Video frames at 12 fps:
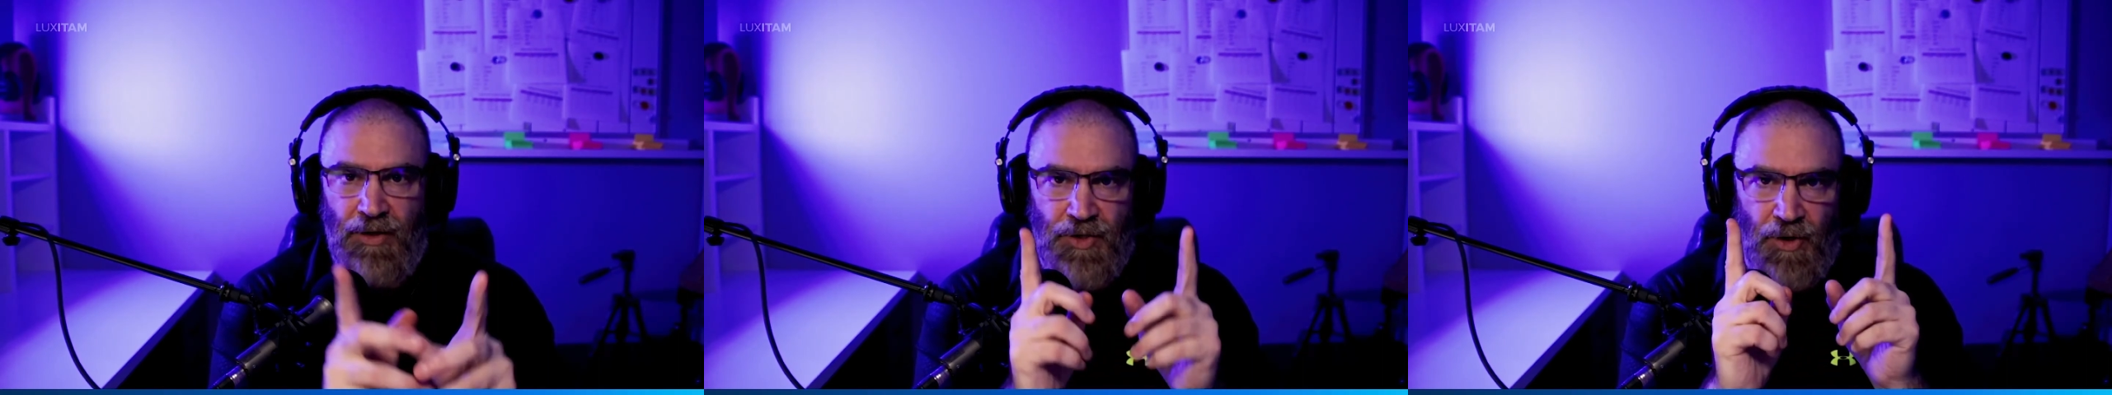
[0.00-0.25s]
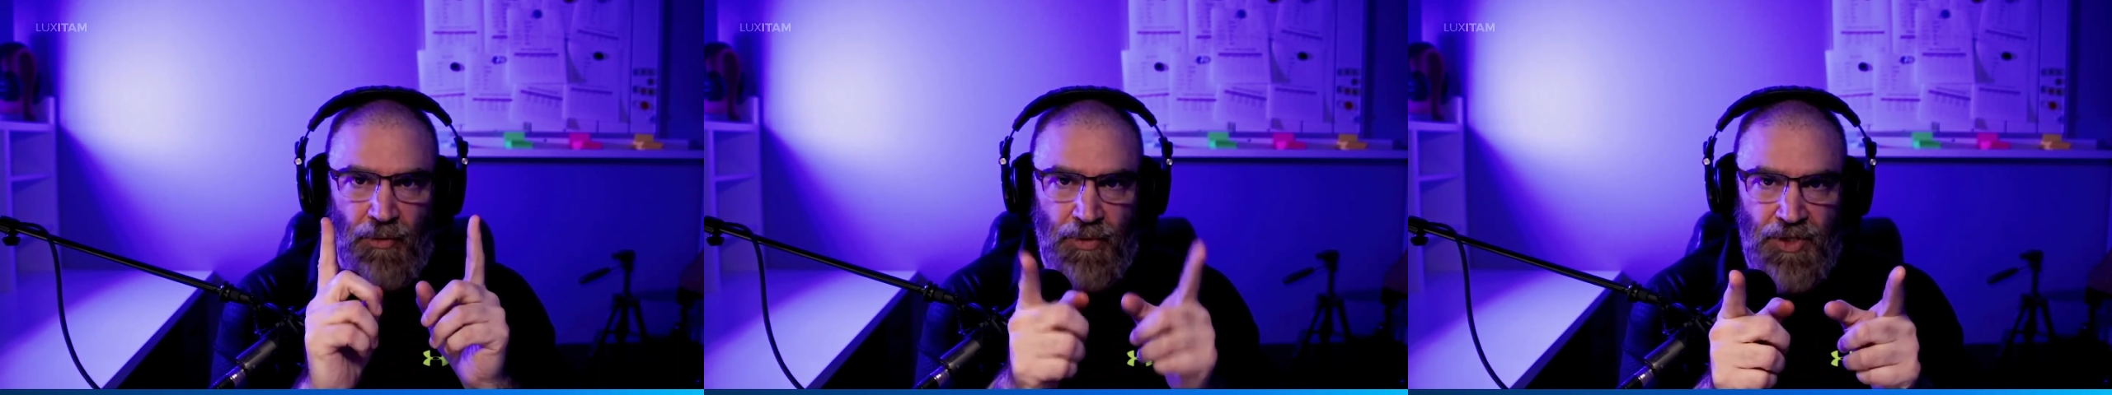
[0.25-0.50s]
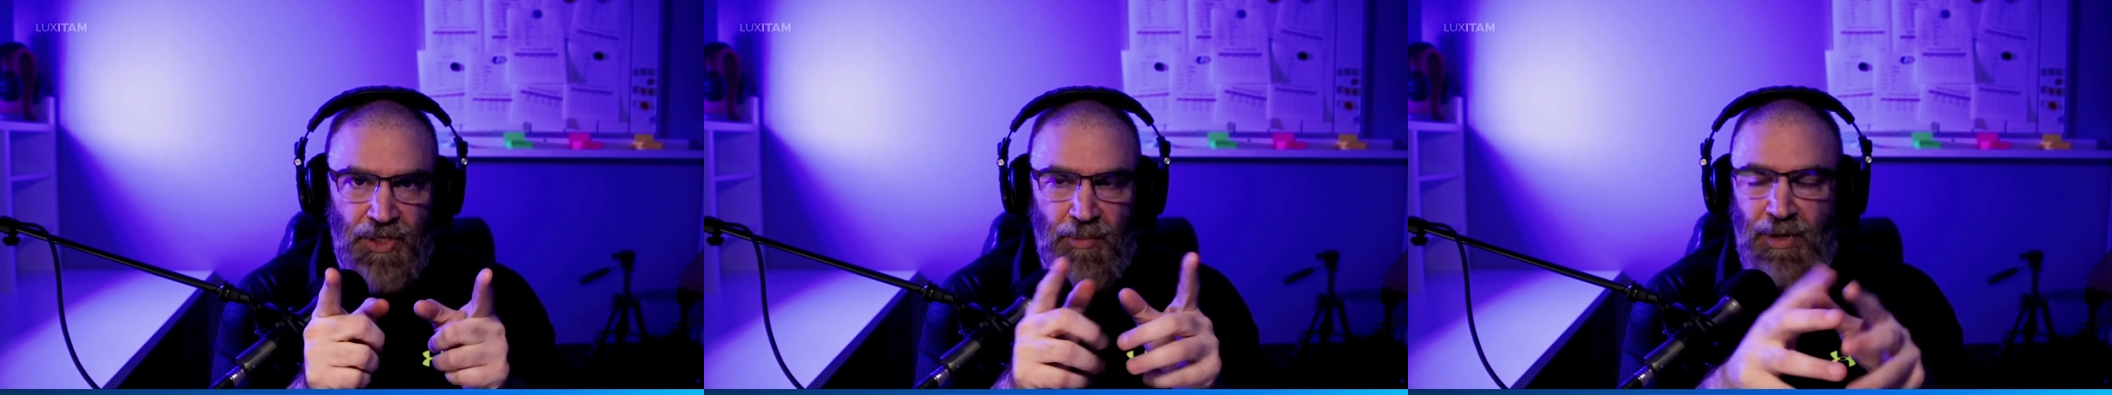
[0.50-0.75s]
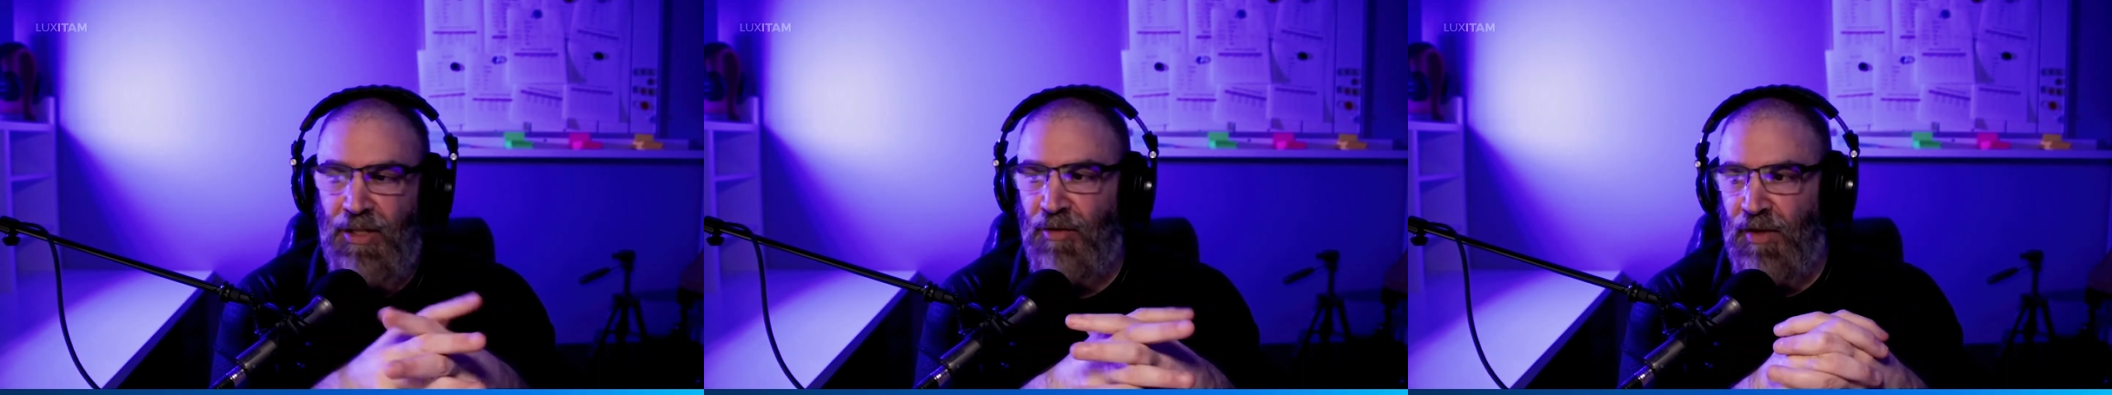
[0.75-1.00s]
So see
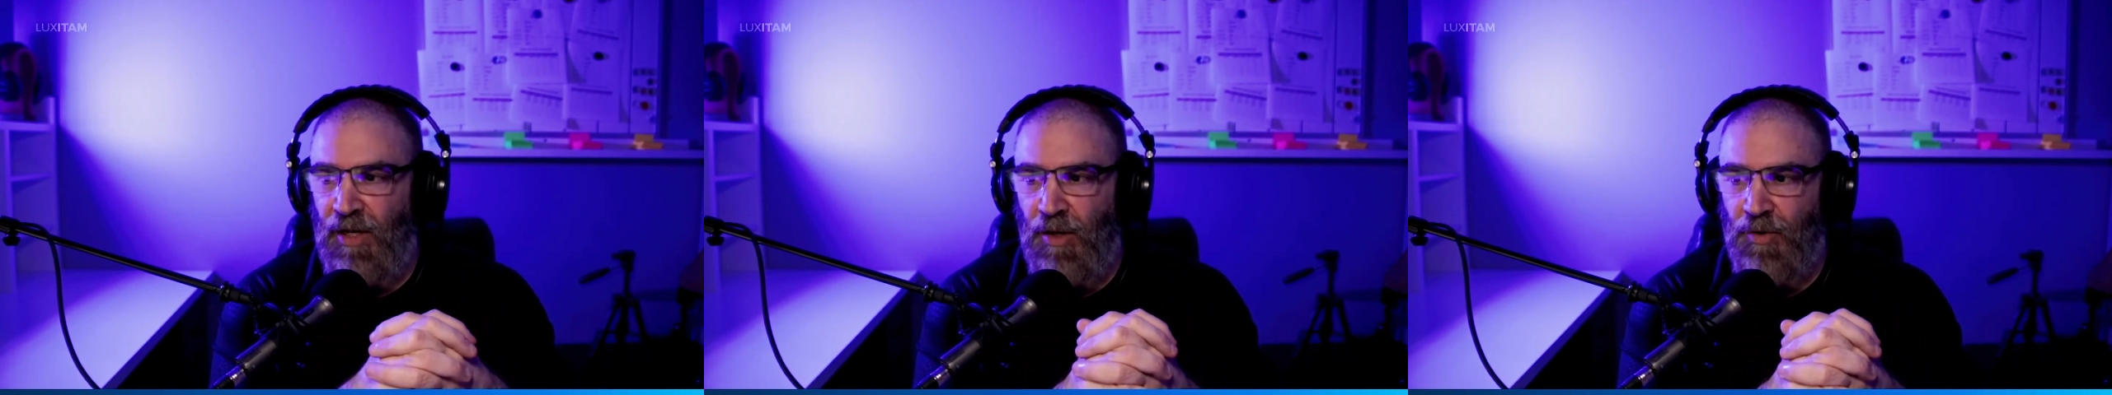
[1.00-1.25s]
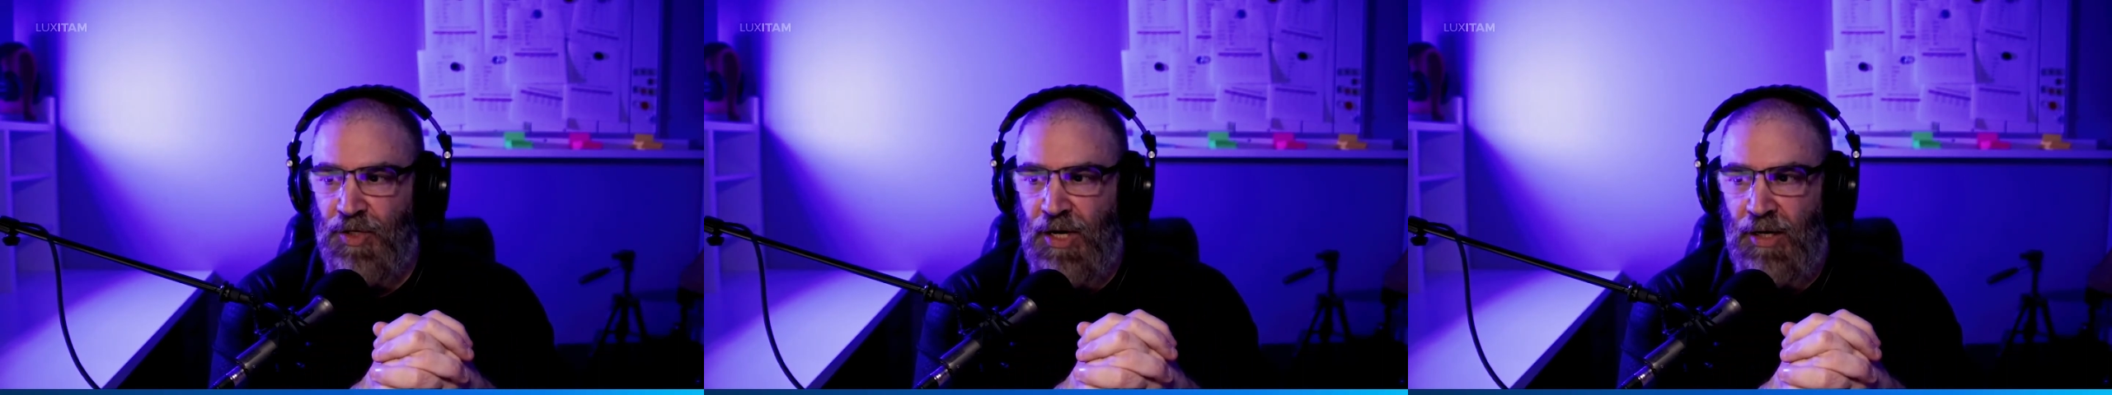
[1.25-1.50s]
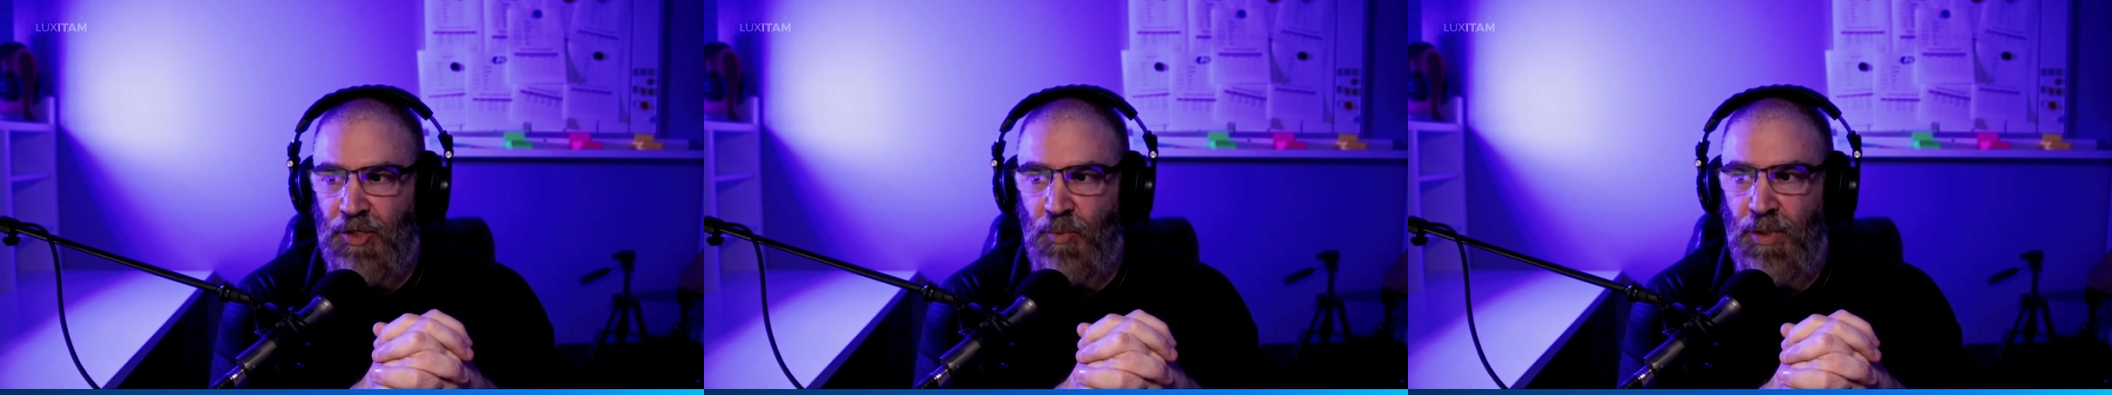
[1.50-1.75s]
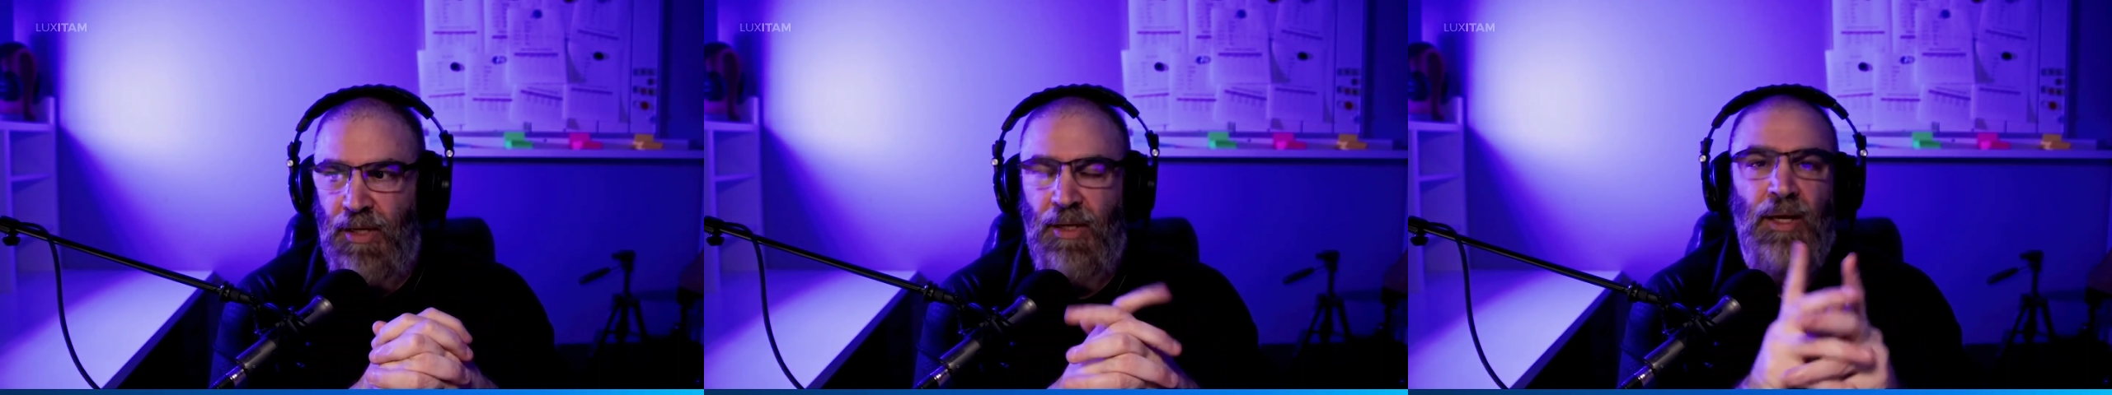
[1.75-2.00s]
me in the videos next
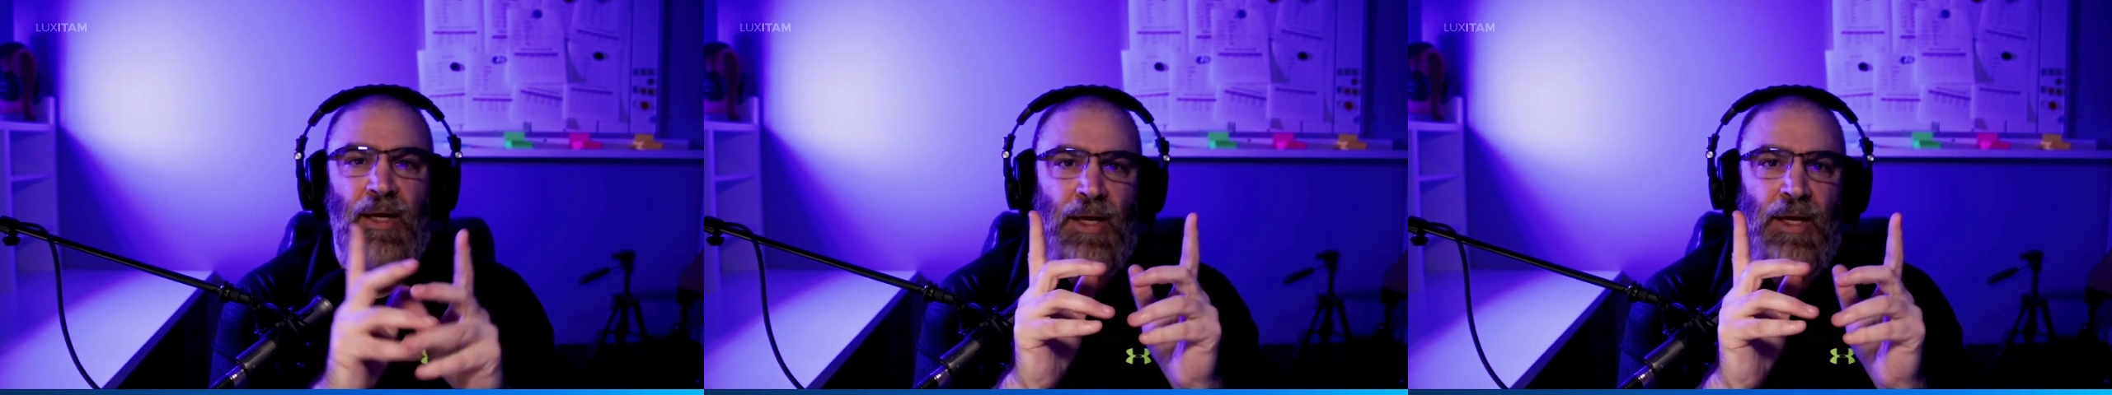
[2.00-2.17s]
week.